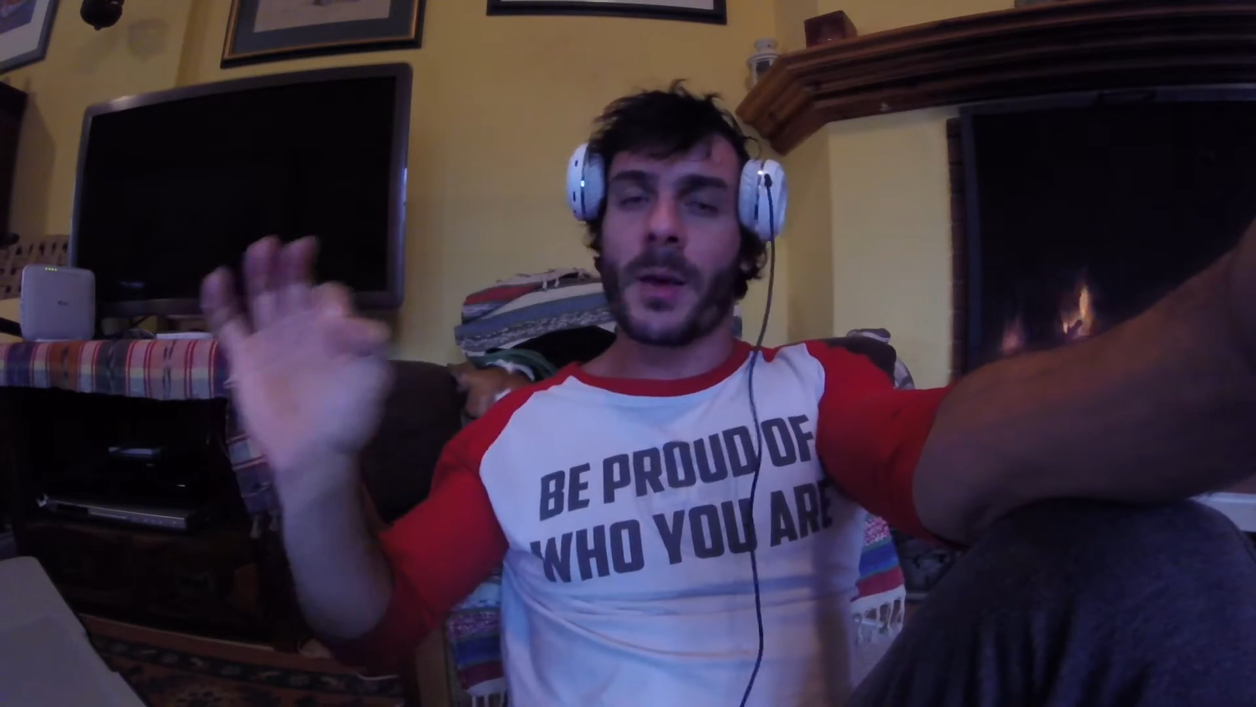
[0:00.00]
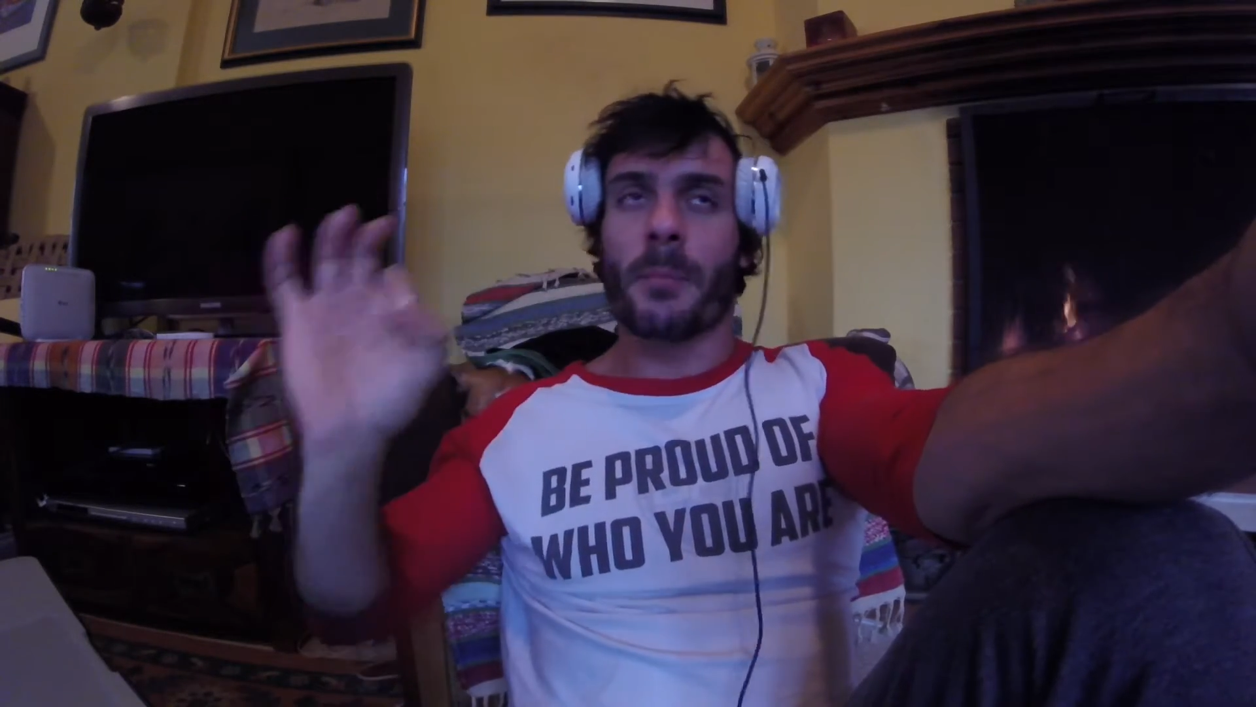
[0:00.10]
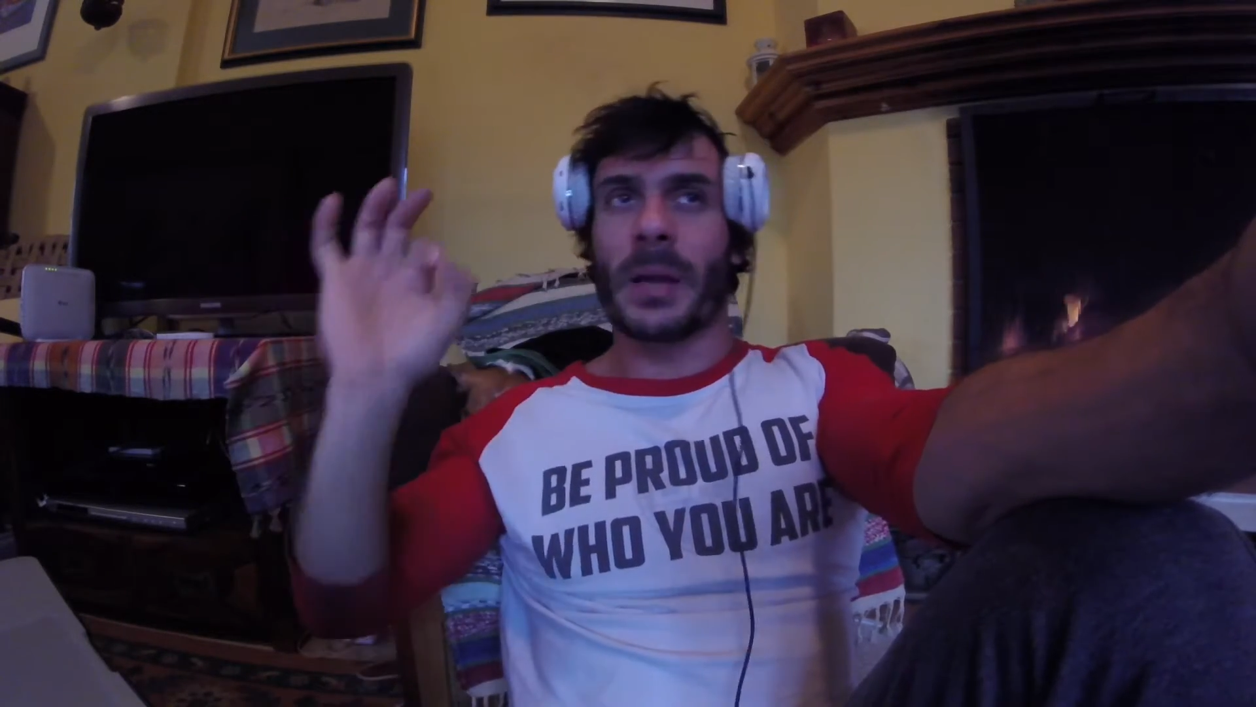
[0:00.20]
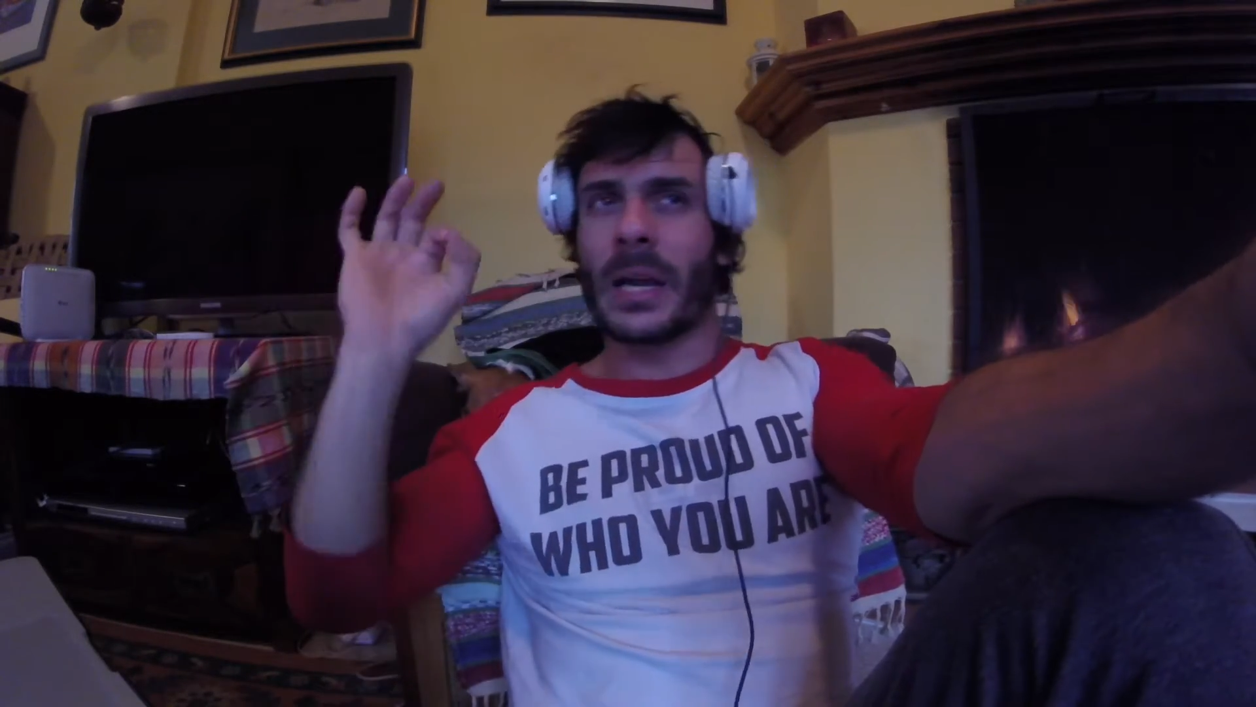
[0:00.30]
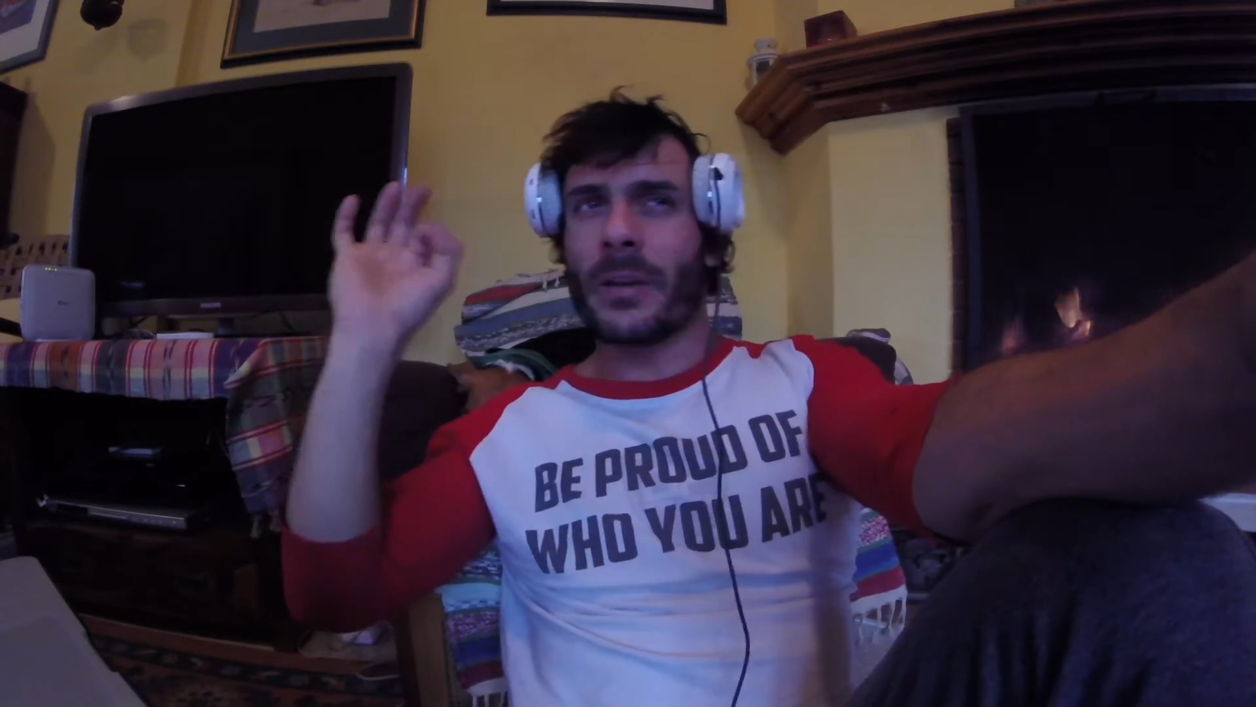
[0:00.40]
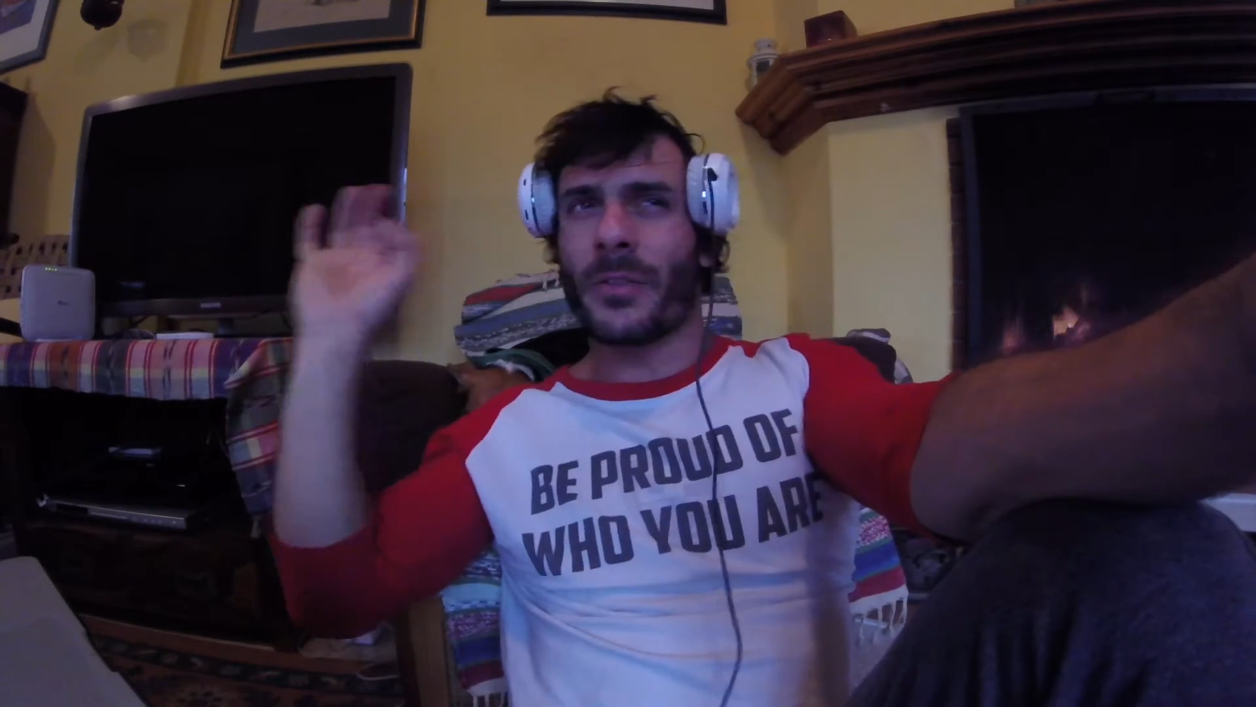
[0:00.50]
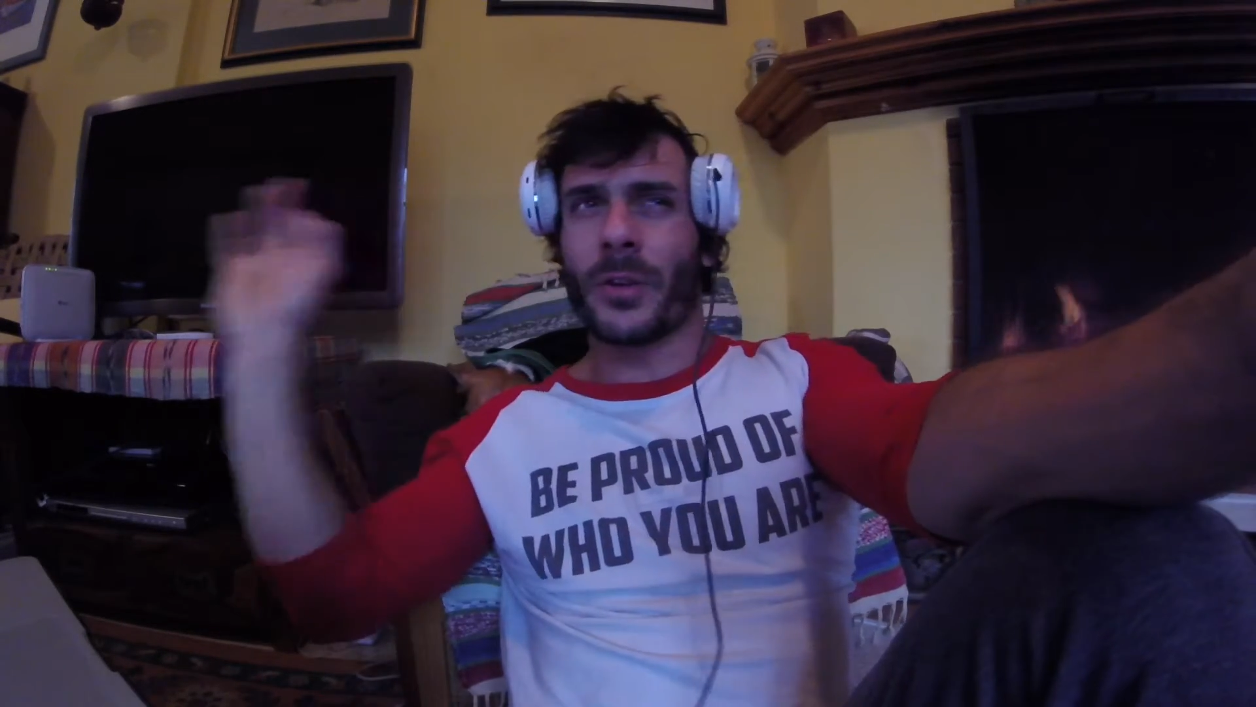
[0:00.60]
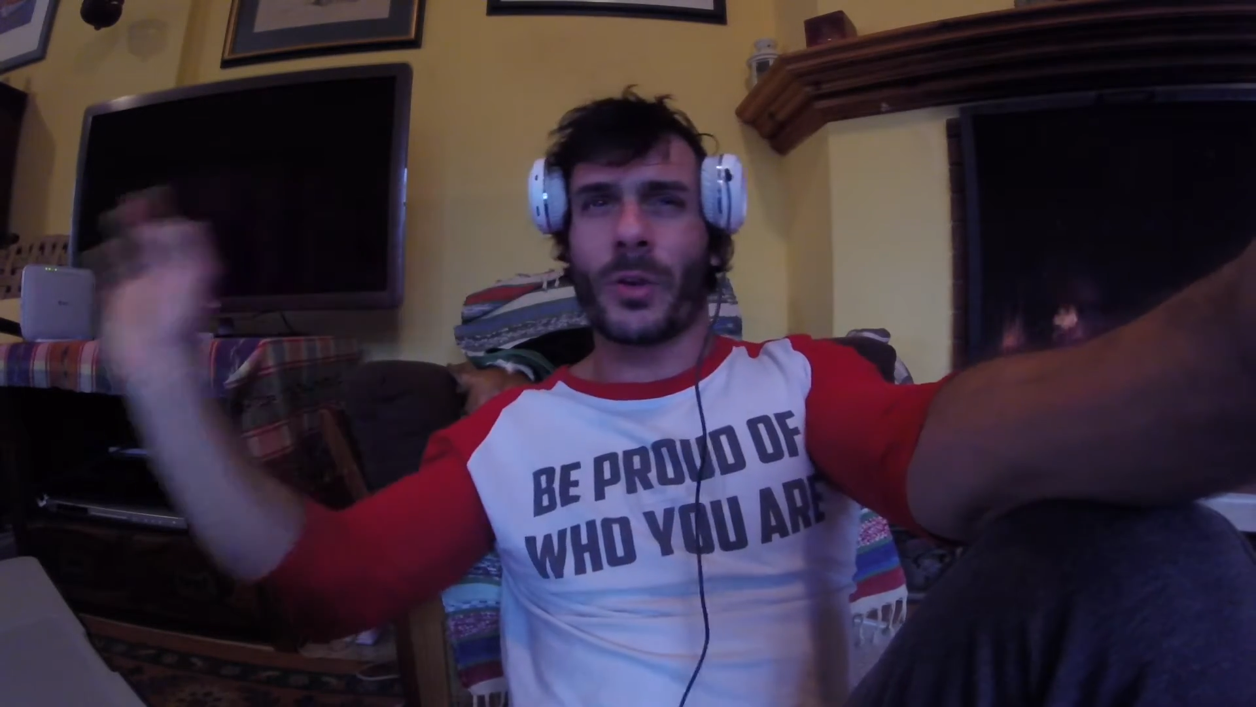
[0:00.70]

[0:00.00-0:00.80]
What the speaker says: believe in